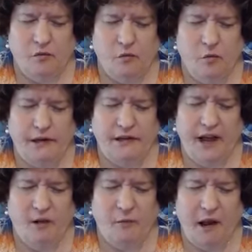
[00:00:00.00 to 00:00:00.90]
what
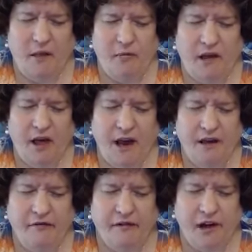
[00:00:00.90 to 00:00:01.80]
that might be
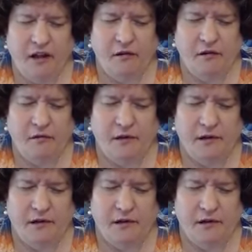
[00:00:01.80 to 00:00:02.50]
like for you